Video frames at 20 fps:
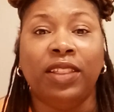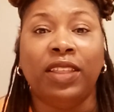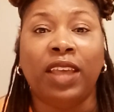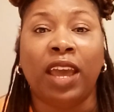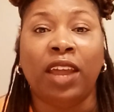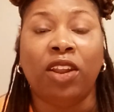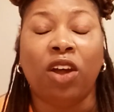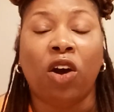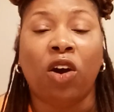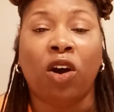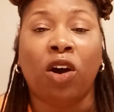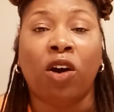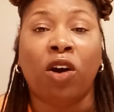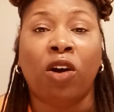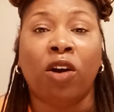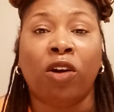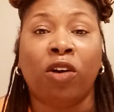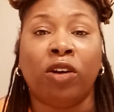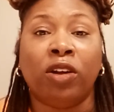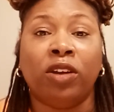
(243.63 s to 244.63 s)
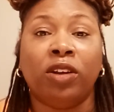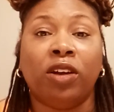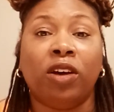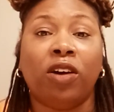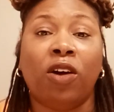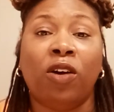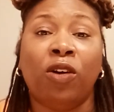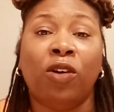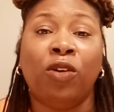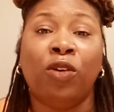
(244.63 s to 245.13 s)
that are
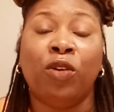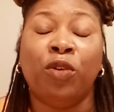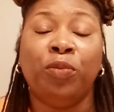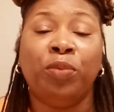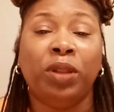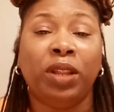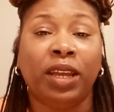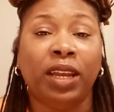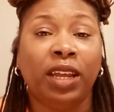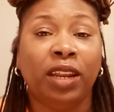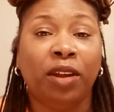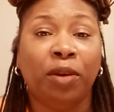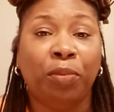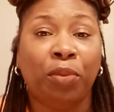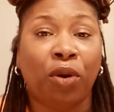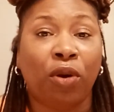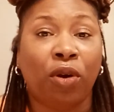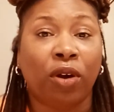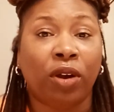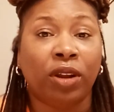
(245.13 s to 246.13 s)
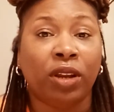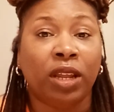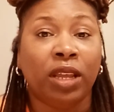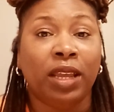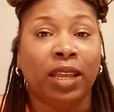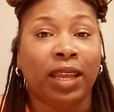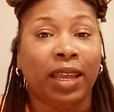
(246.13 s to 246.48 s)
all playing a part